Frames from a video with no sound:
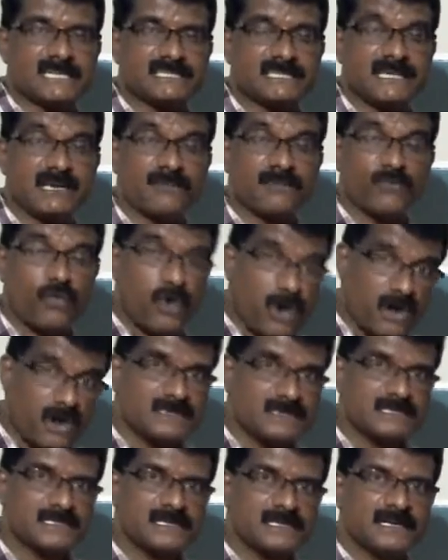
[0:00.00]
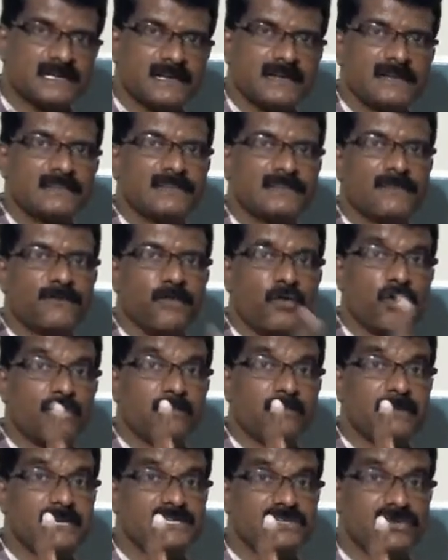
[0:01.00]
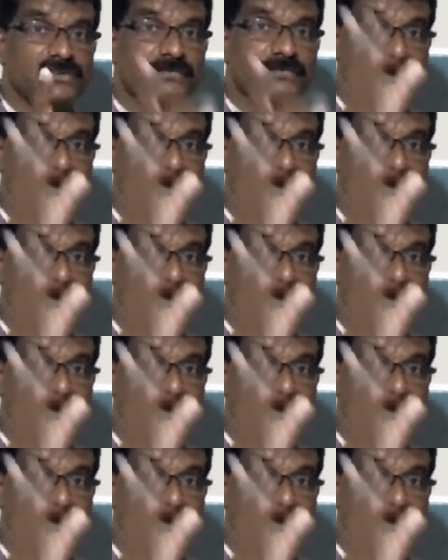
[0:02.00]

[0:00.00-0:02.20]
involves the formation of a